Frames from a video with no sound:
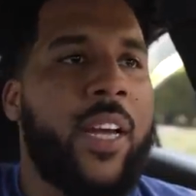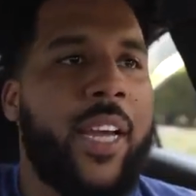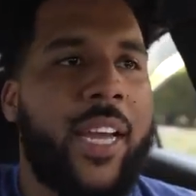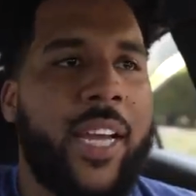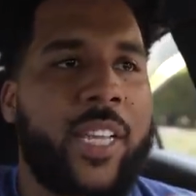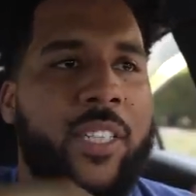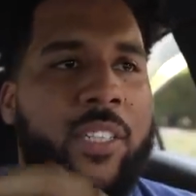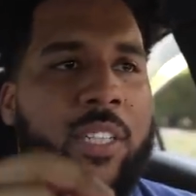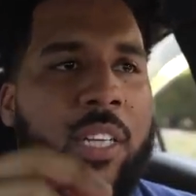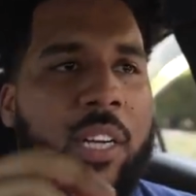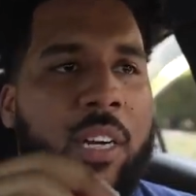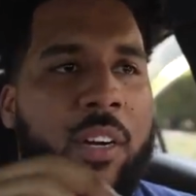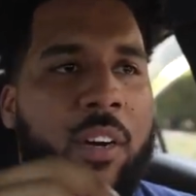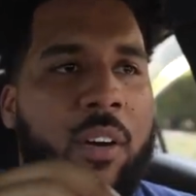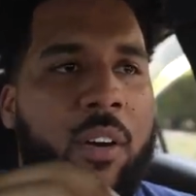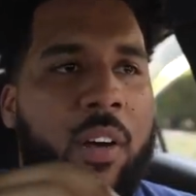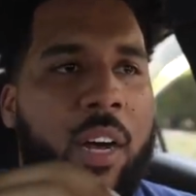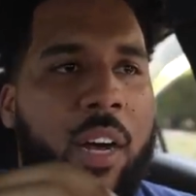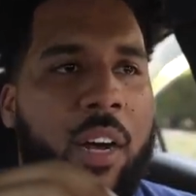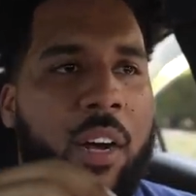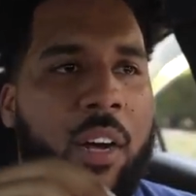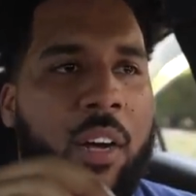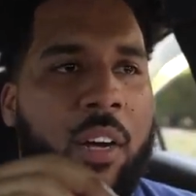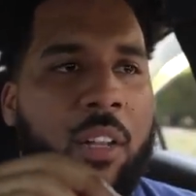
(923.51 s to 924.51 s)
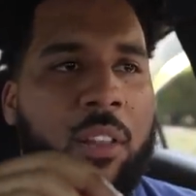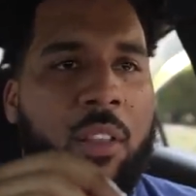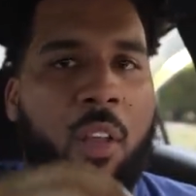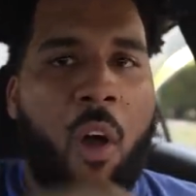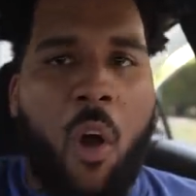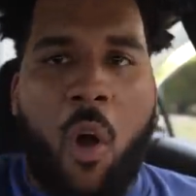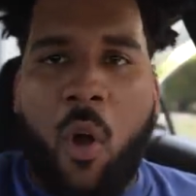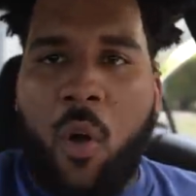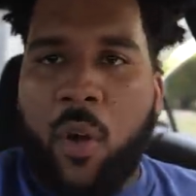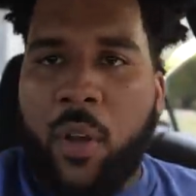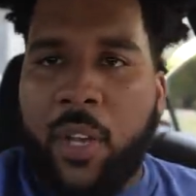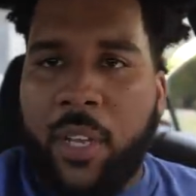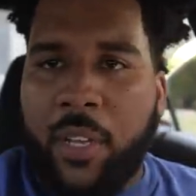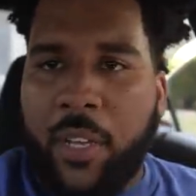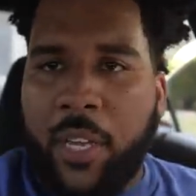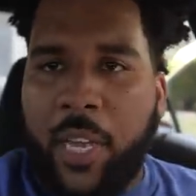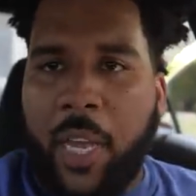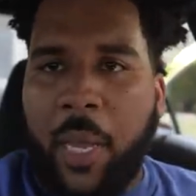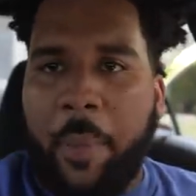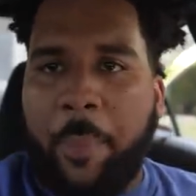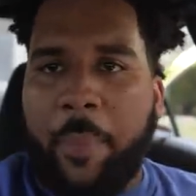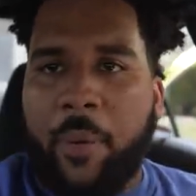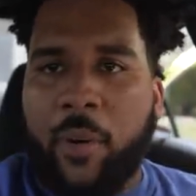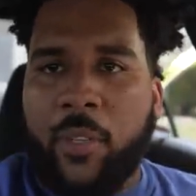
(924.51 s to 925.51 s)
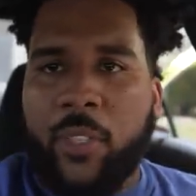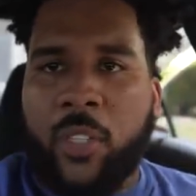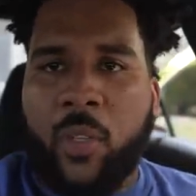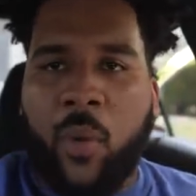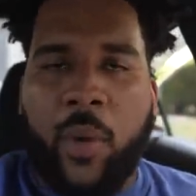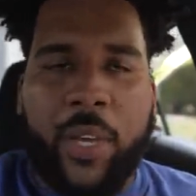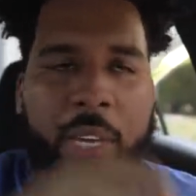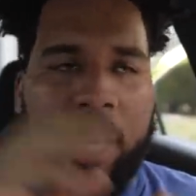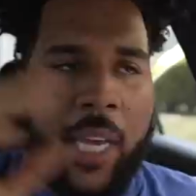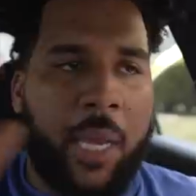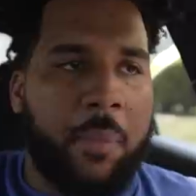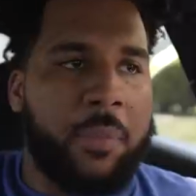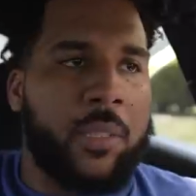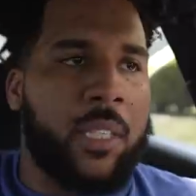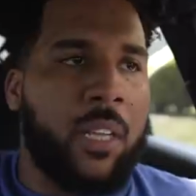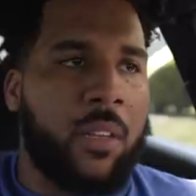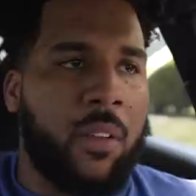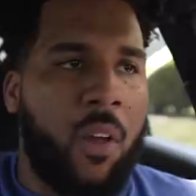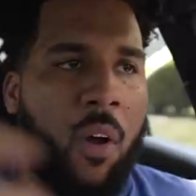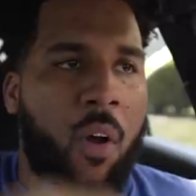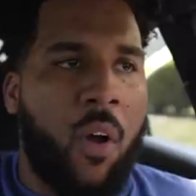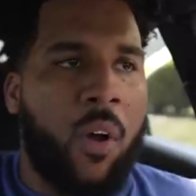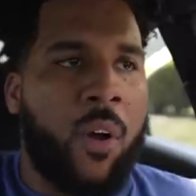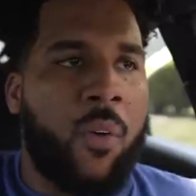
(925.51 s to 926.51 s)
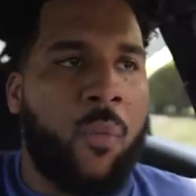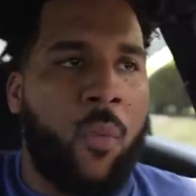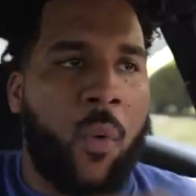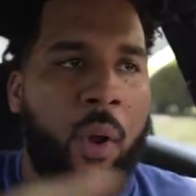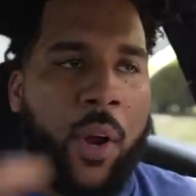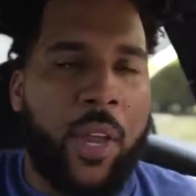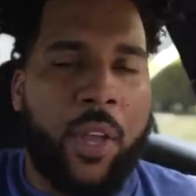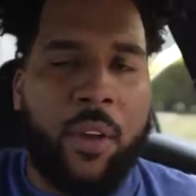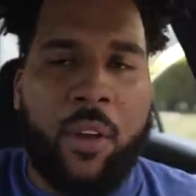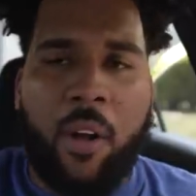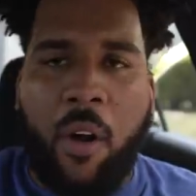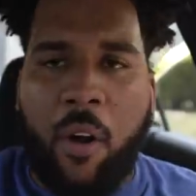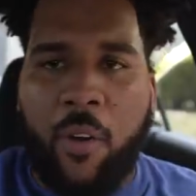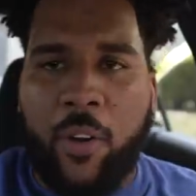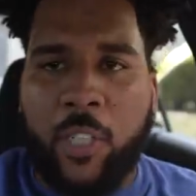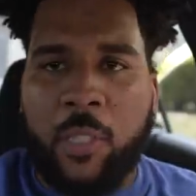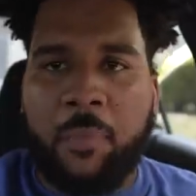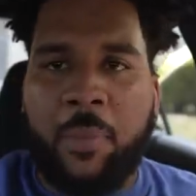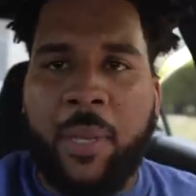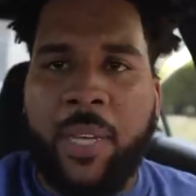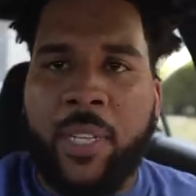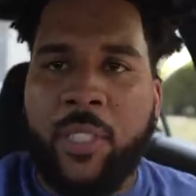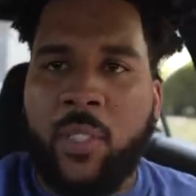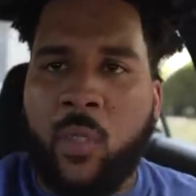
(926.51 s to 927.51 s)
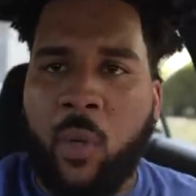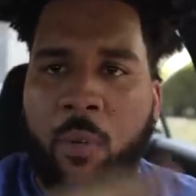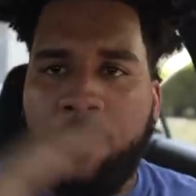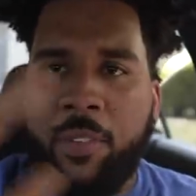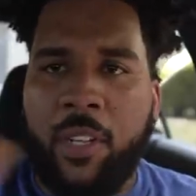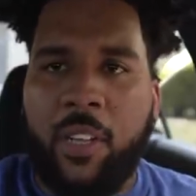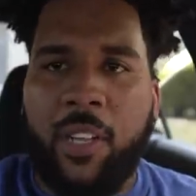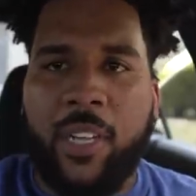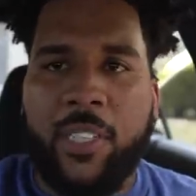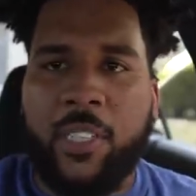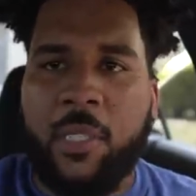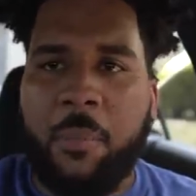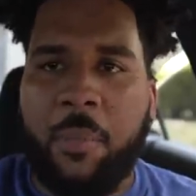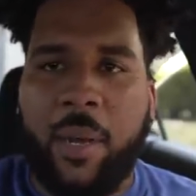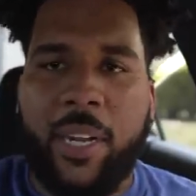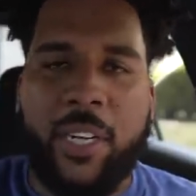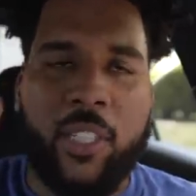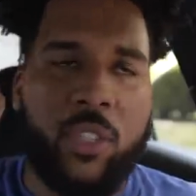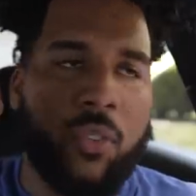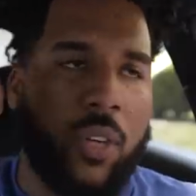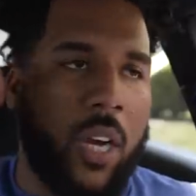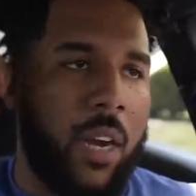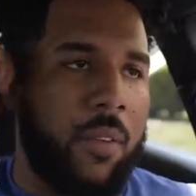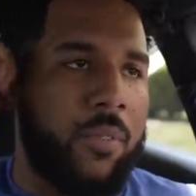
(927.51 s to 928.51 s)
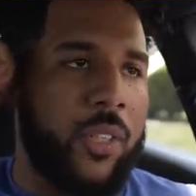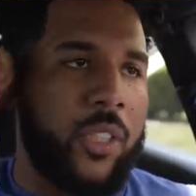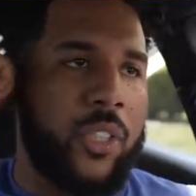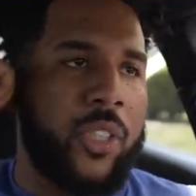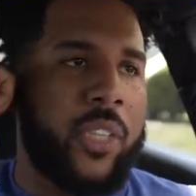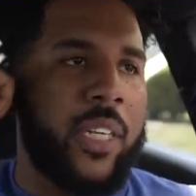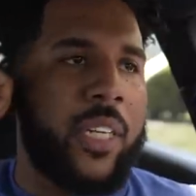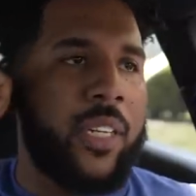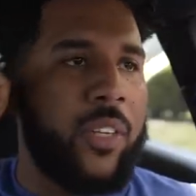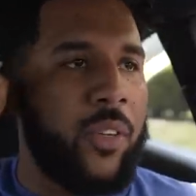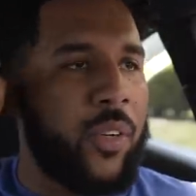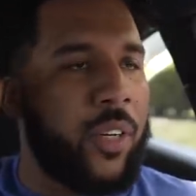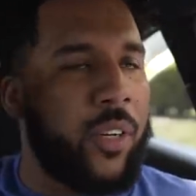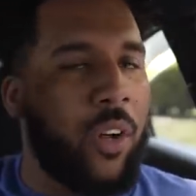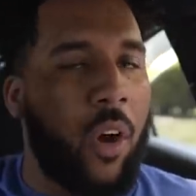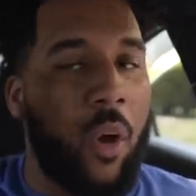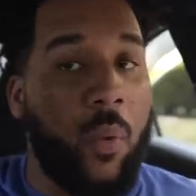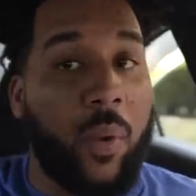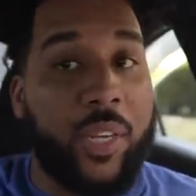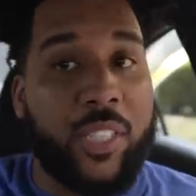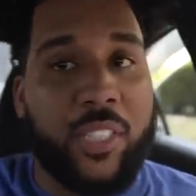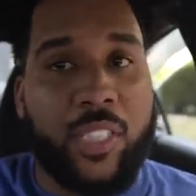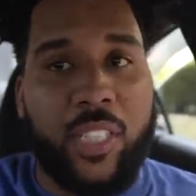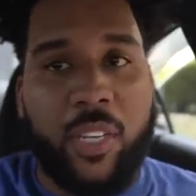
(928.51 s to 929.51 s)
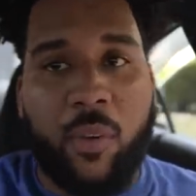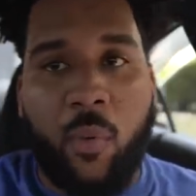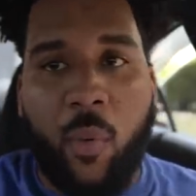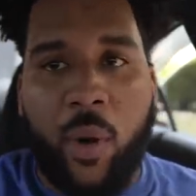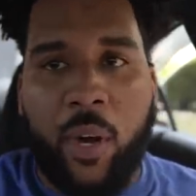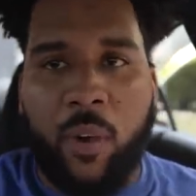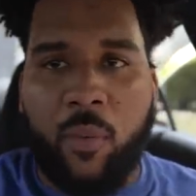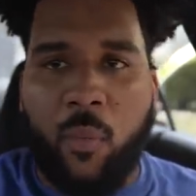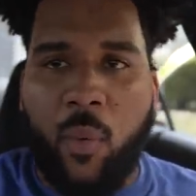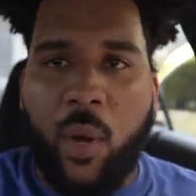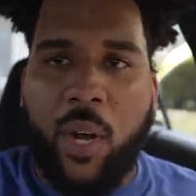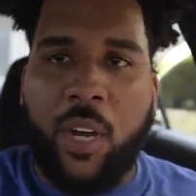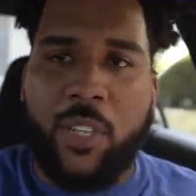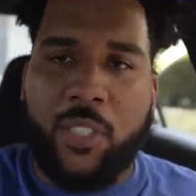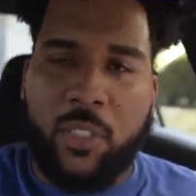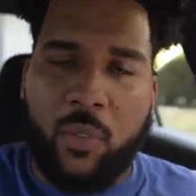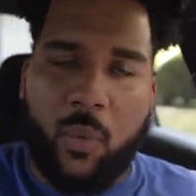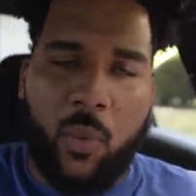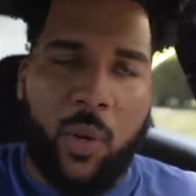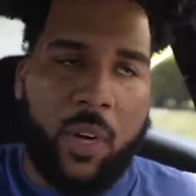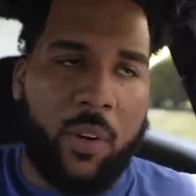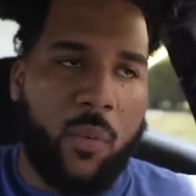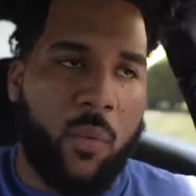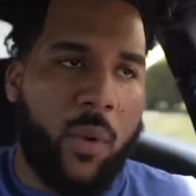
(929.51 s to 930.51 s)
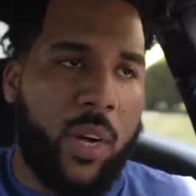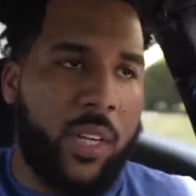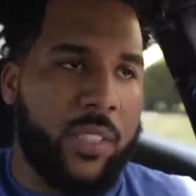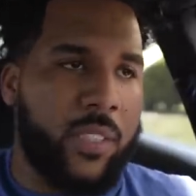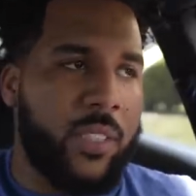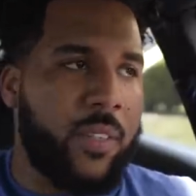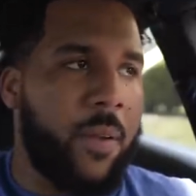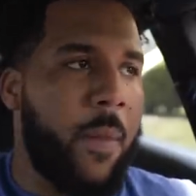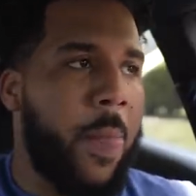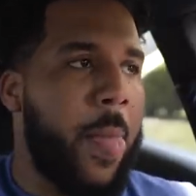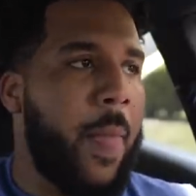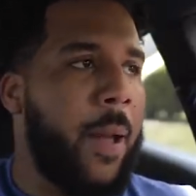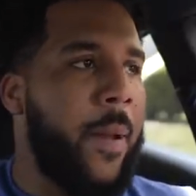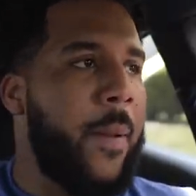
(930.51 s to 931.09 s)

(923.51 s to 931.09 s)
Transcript: It's a, a, log keeper, so it keeps the log of where your car has been. So if you let somebody drive your shit, you can always see where it was and where it wasn't.